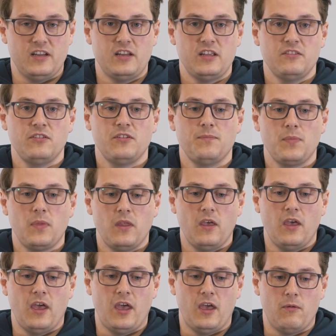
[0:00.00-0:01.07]
Ninians,
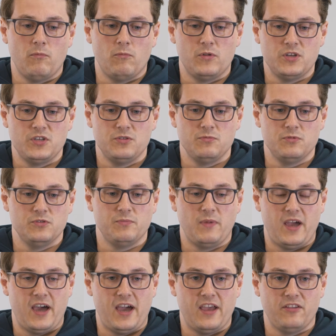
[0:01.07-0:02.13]
which was
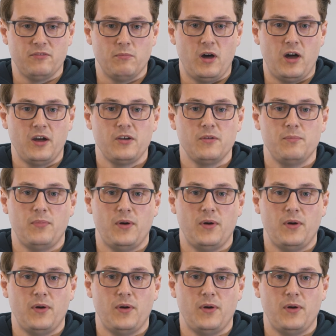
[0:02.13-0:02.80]
my highest mark.